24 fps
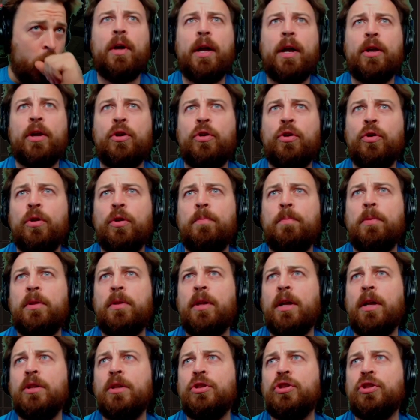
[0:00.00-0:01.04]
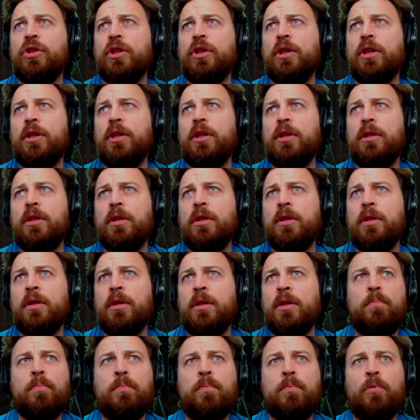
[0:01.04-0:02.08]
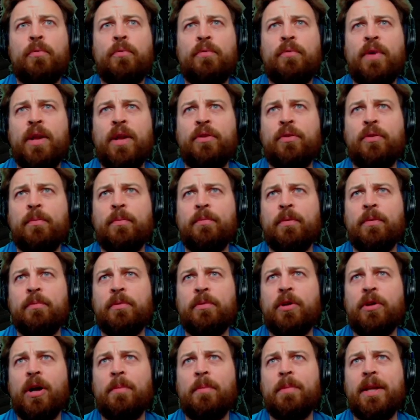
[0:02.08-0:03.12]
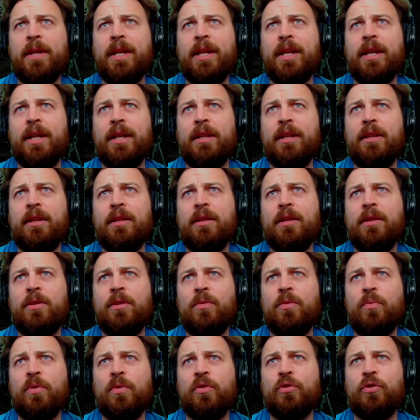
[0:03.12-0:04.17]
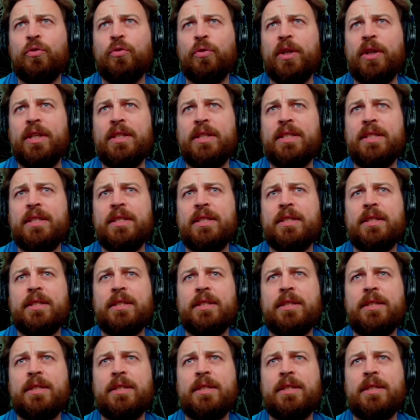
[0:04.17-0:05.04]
I could potentially prevent them from coming in with grease.